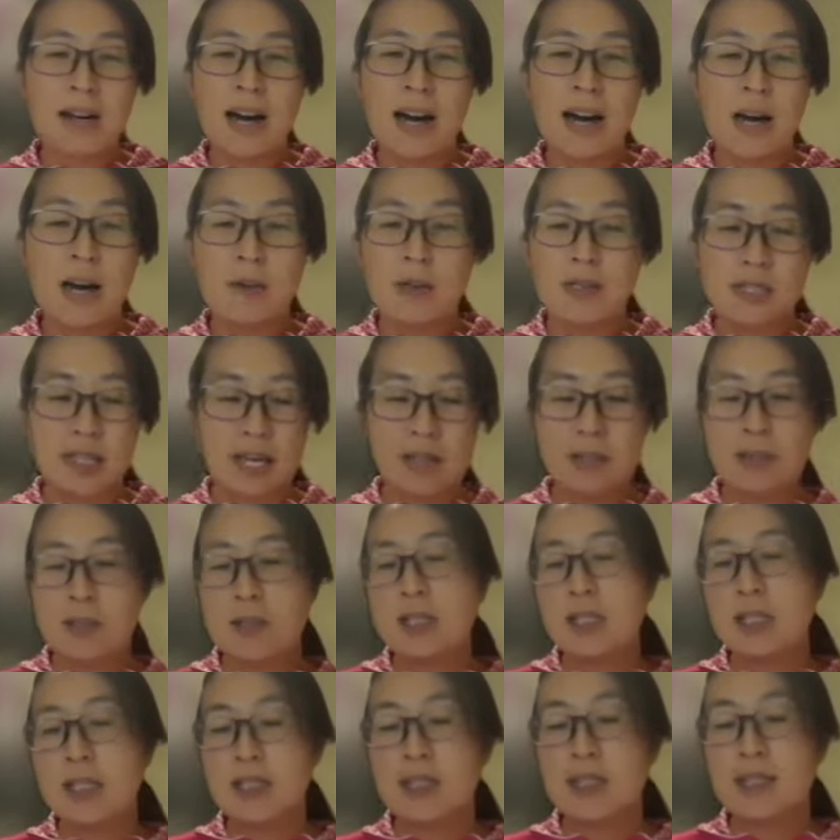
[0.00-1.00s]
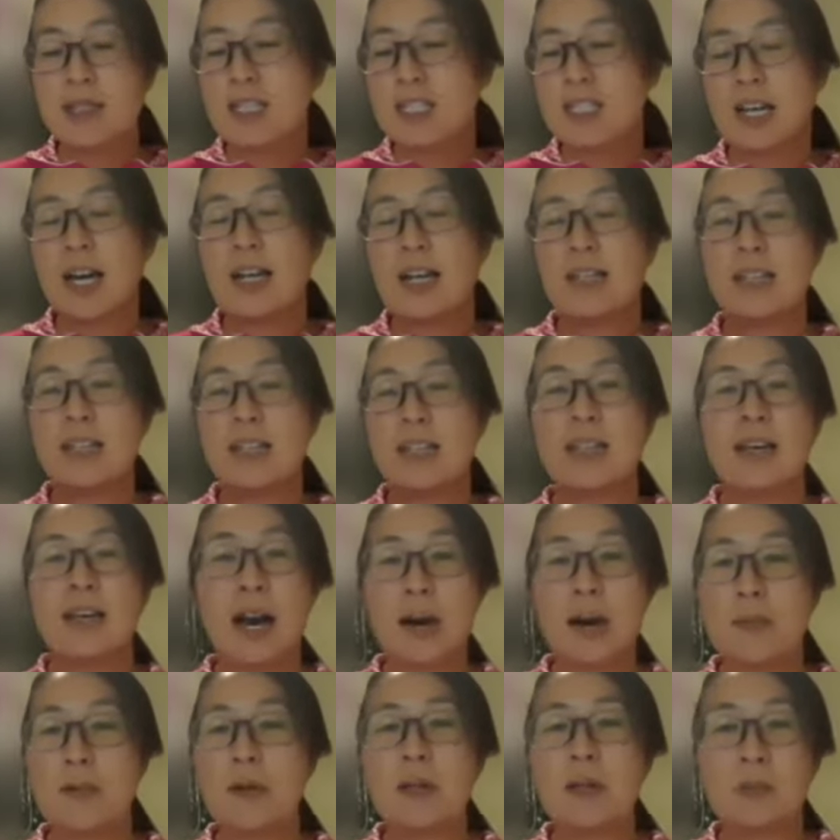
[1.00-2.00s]
I was actually decided
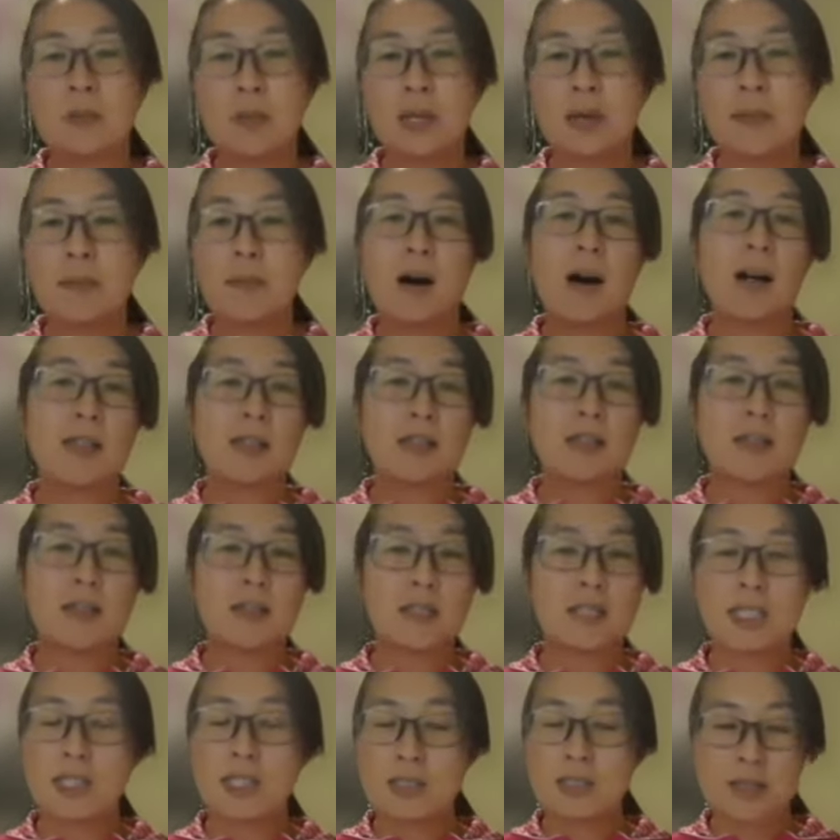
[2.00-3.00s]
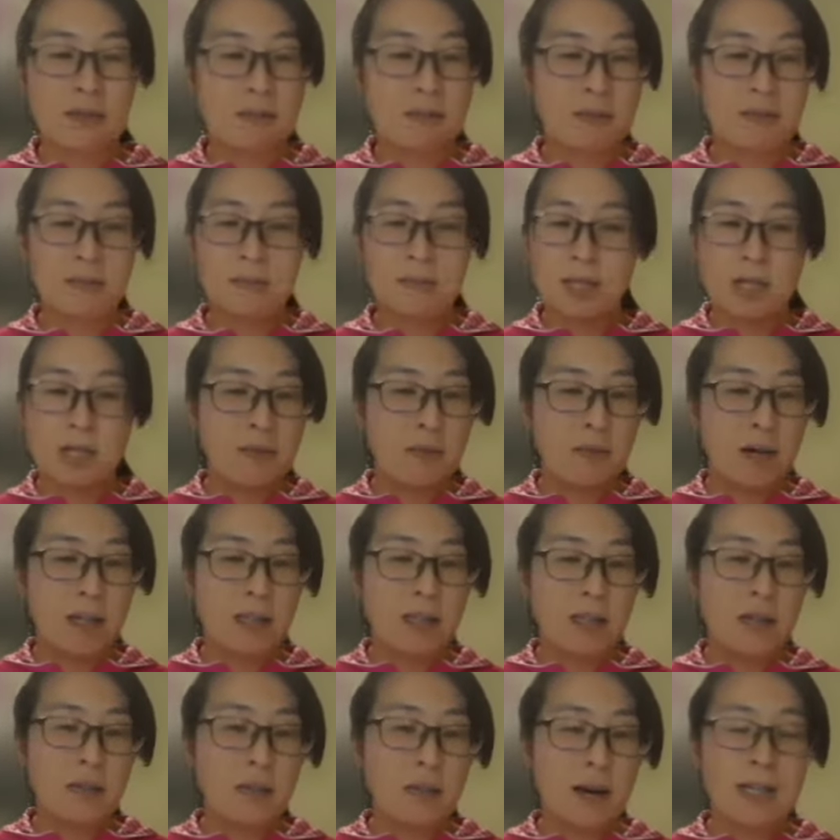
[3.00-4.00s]
that I'm going to be a model, just be a
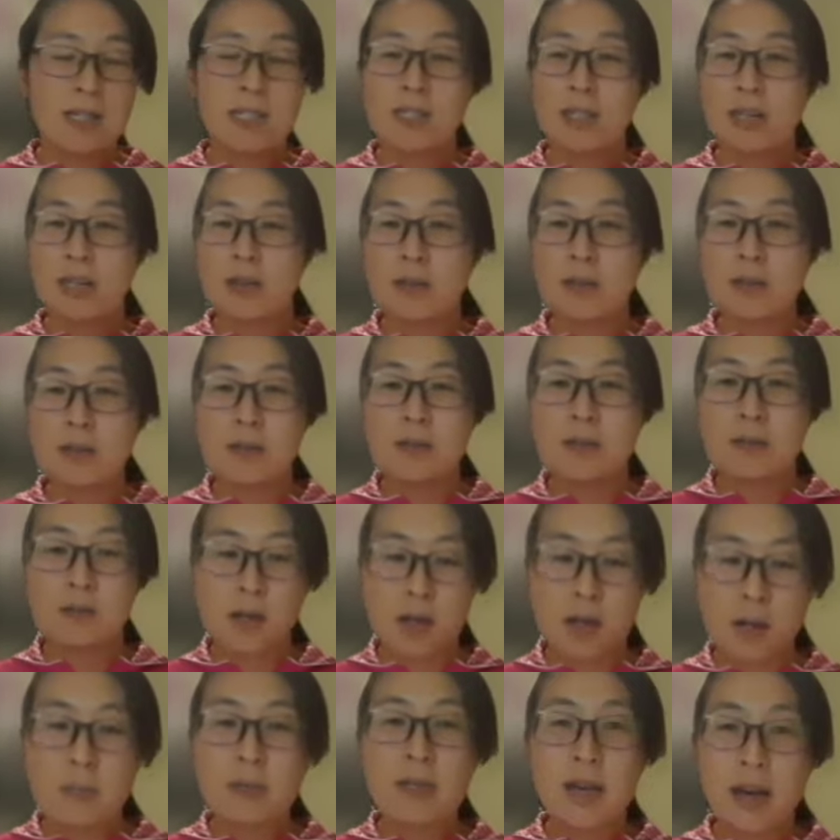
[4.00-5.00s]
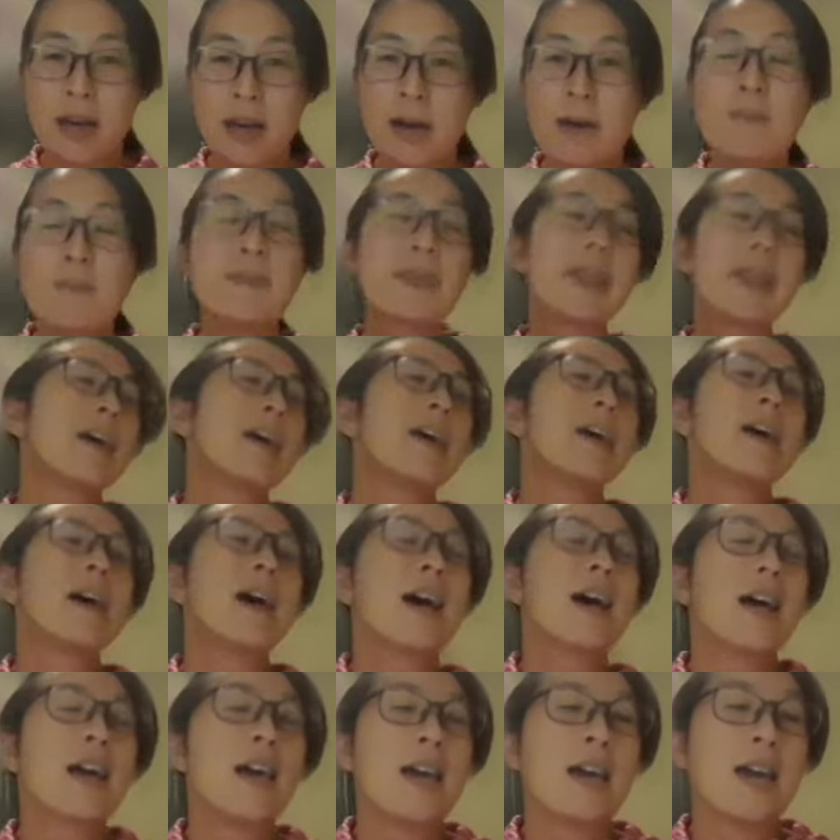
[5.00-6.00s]
model of high standard of care.
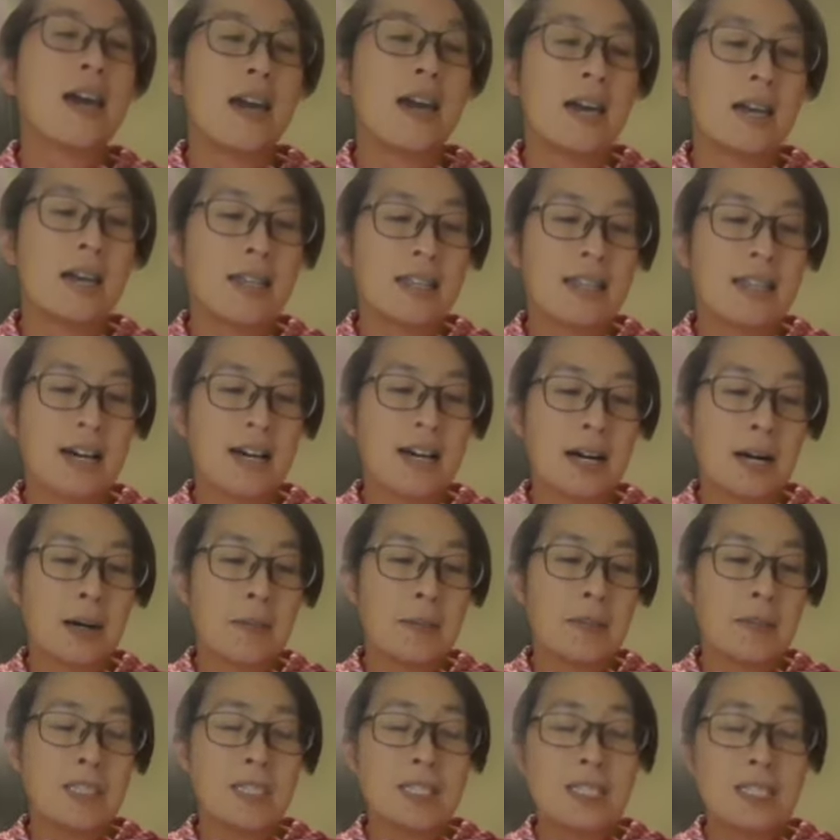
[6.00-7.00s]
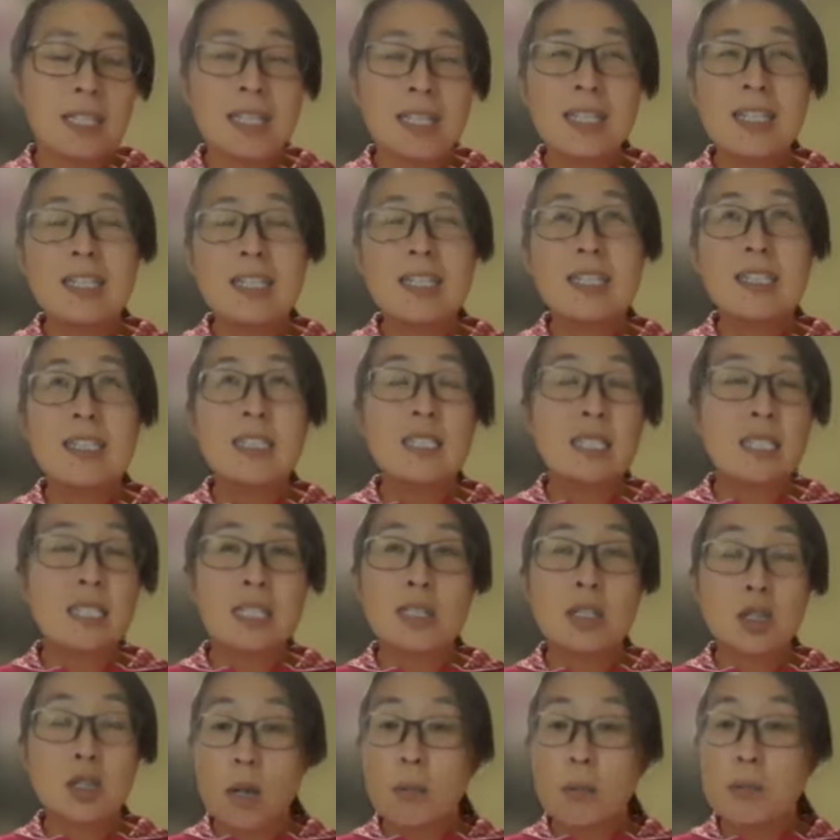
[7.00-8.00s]
And um, she
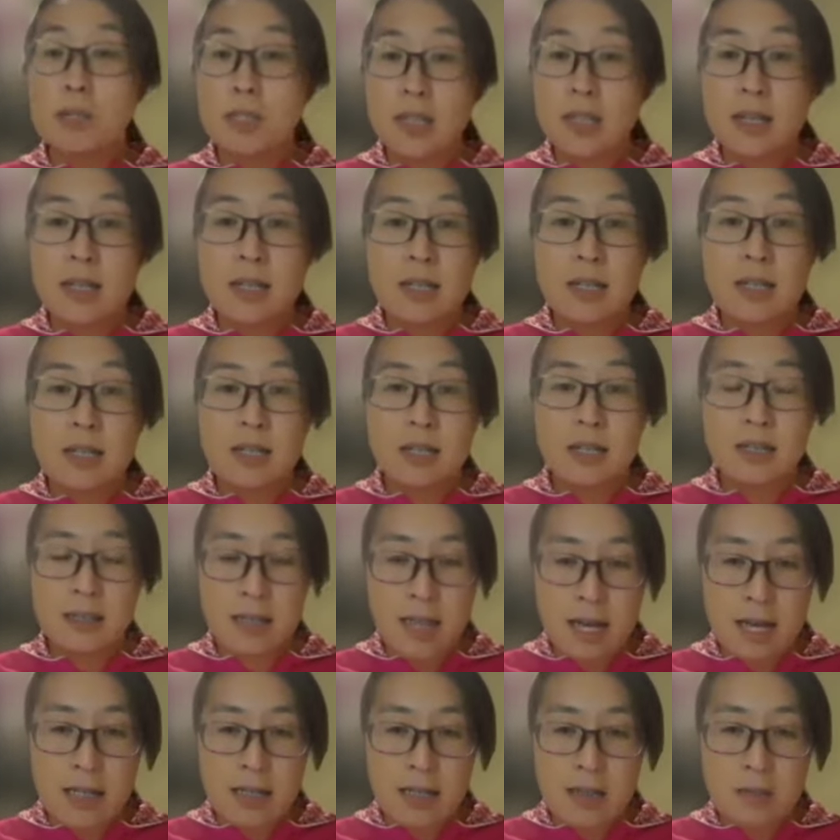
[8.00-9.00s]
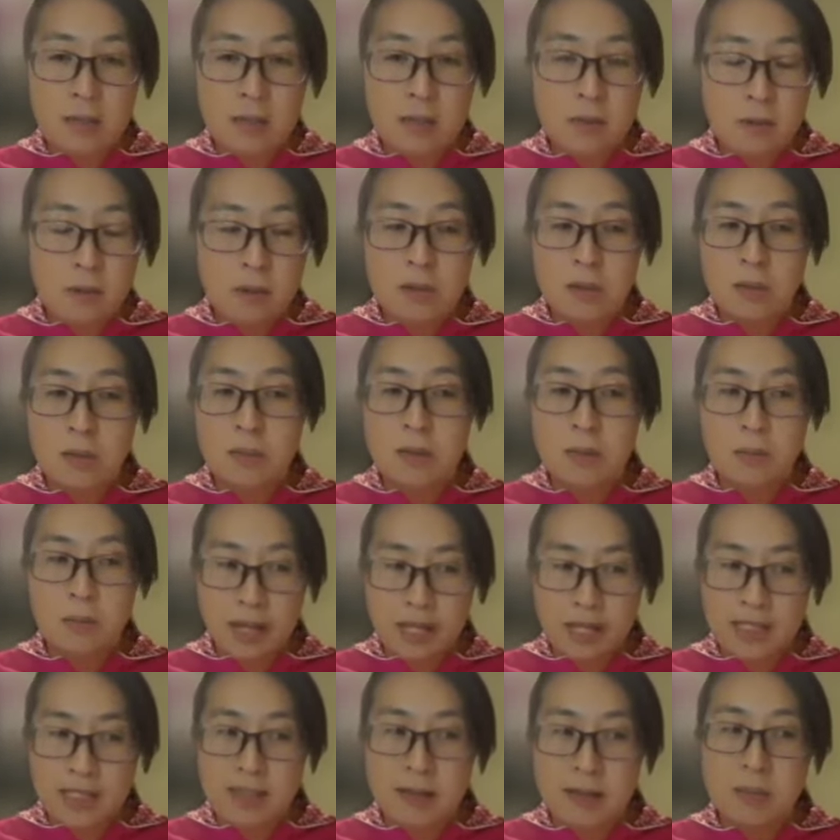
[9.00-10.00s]
she stopped saying anything negative in front of the
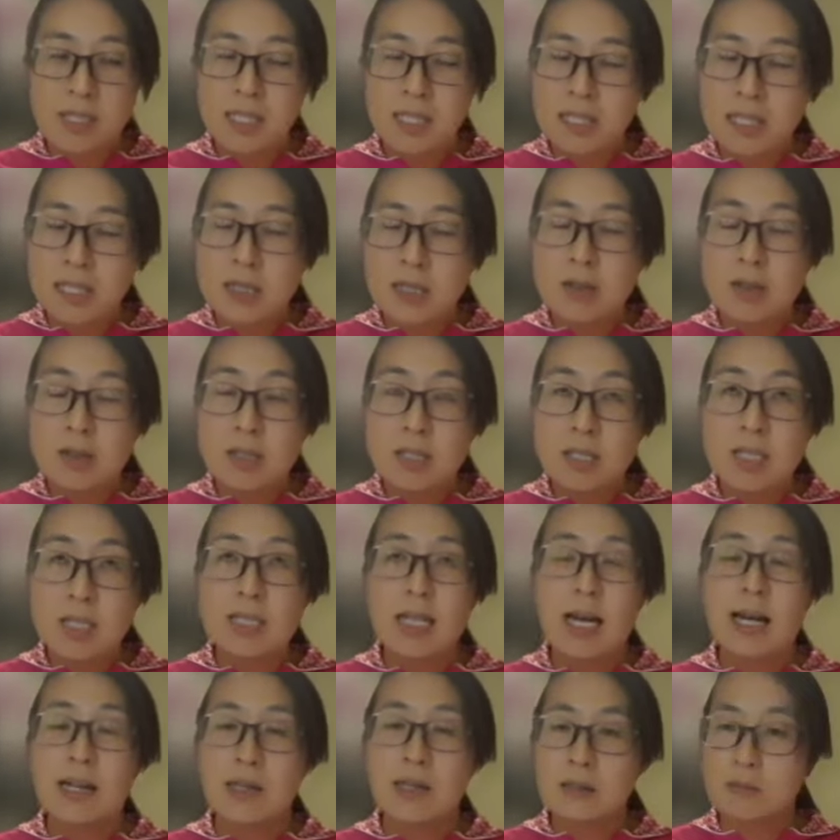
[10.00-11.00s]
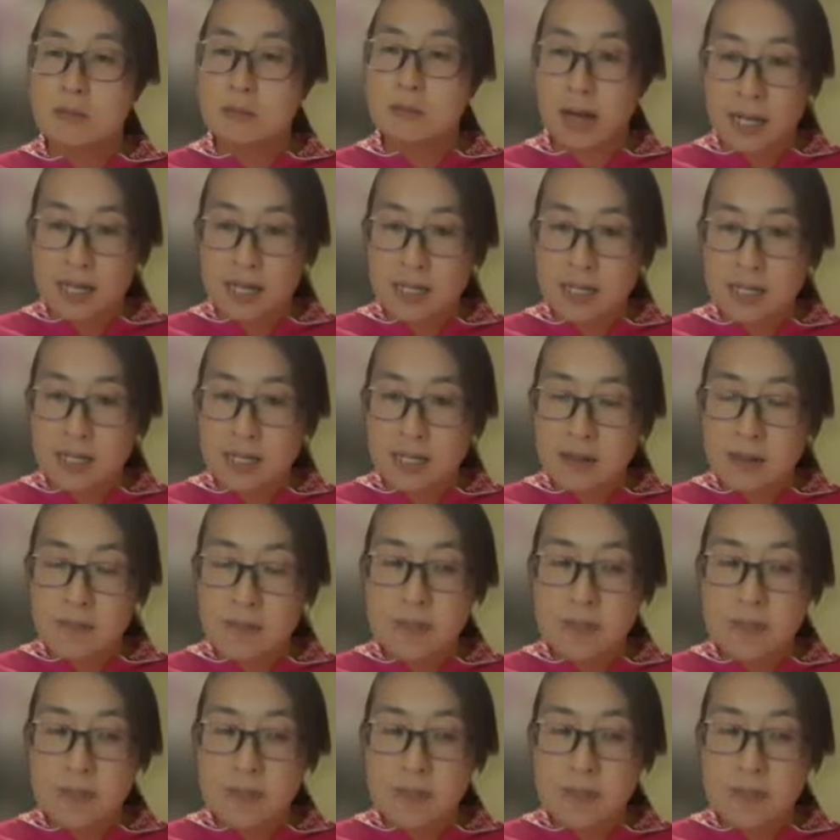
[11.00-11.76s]
patient, but she didn't change as much.